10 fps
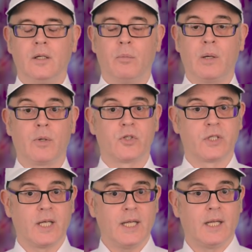We will
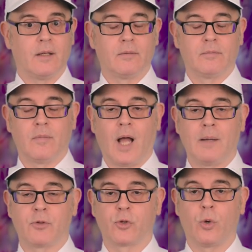see.
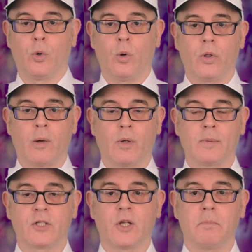I'm sure there will be
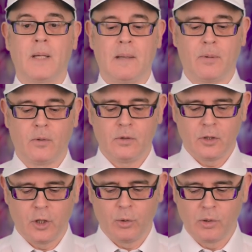some people
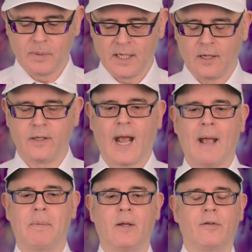who will be
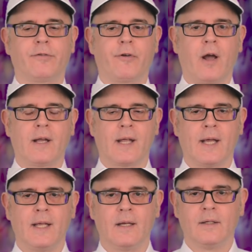unhappy on
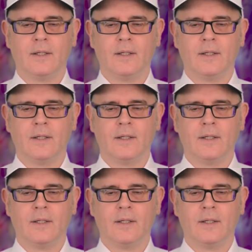Friday,